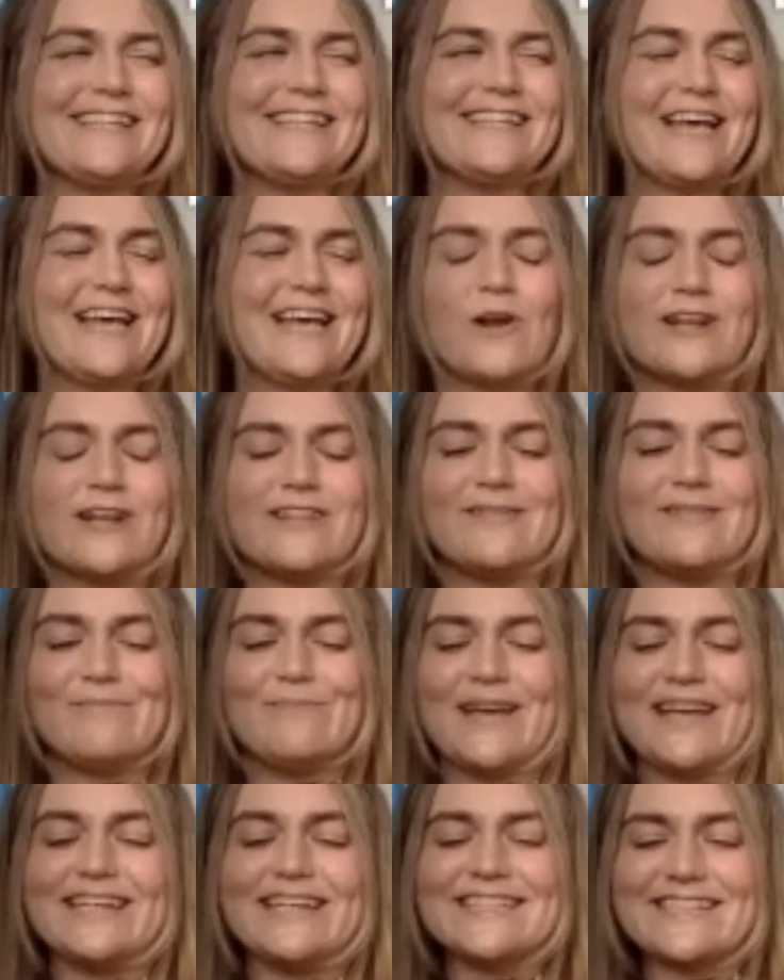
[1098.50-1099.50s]
like one of the
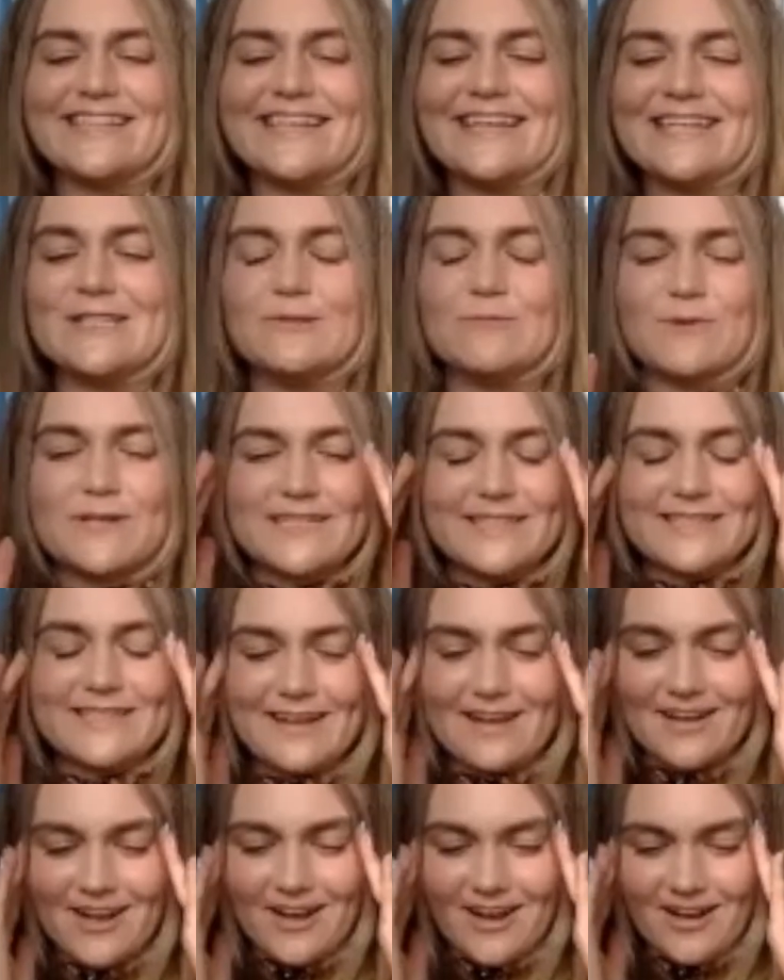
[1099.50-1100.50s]
biggest things was
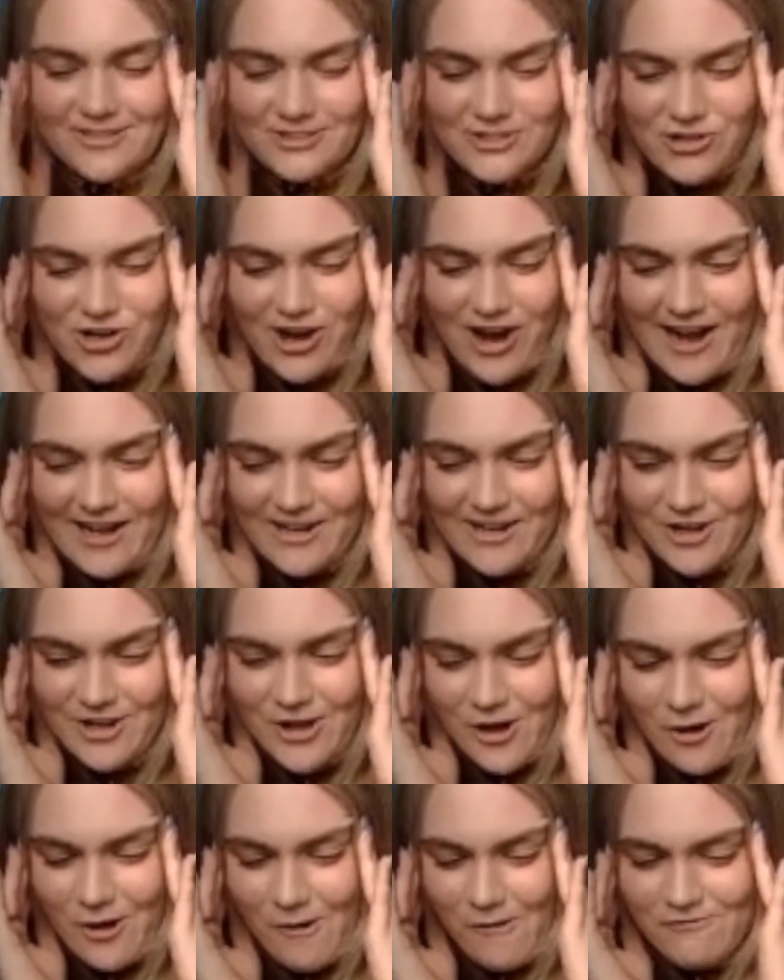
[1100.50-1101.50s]
uh, trying to
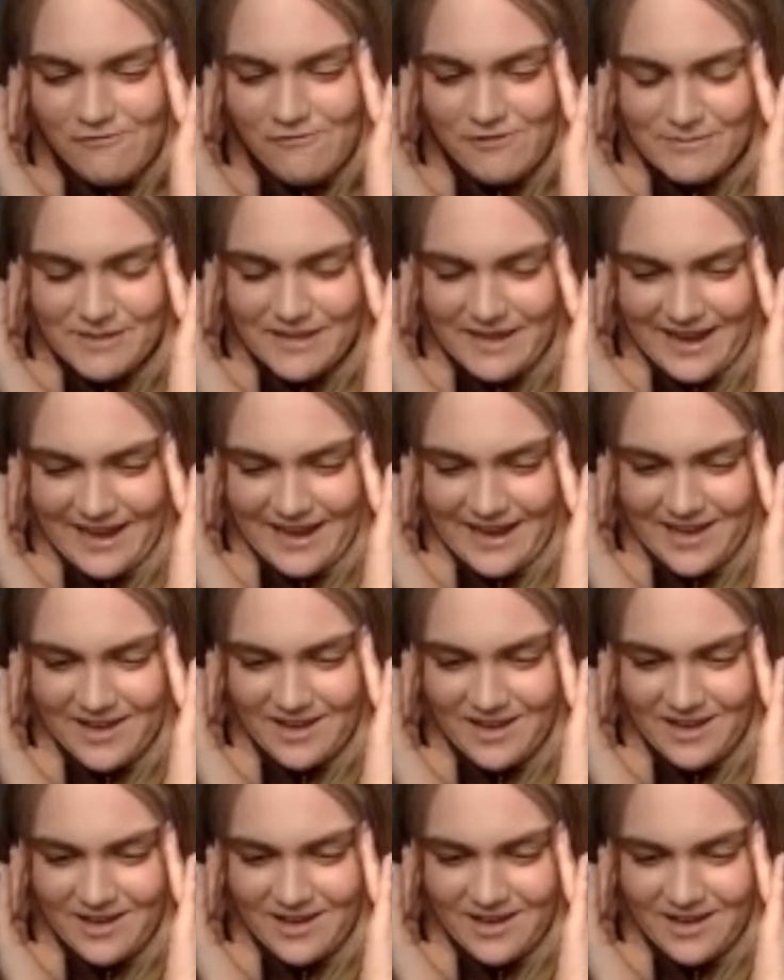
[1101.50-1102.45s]
go from like